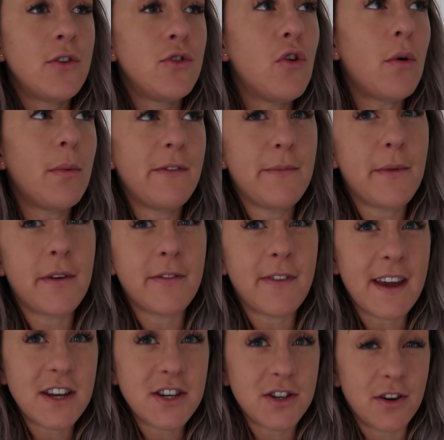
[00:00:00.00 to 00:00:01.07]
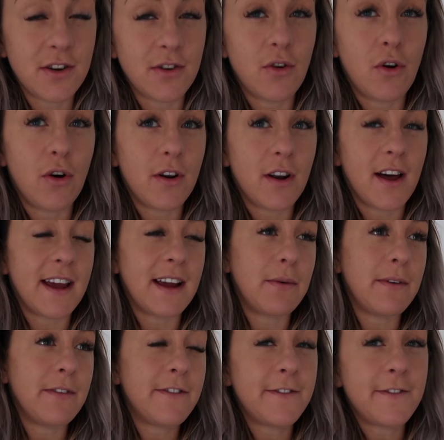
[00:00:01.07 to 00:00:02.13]
Not with motivation, not
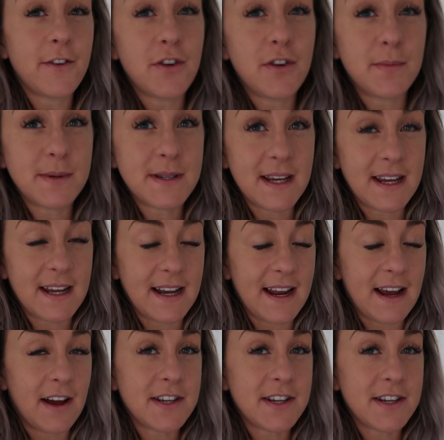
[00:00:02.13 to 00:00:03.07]
like with food particularly.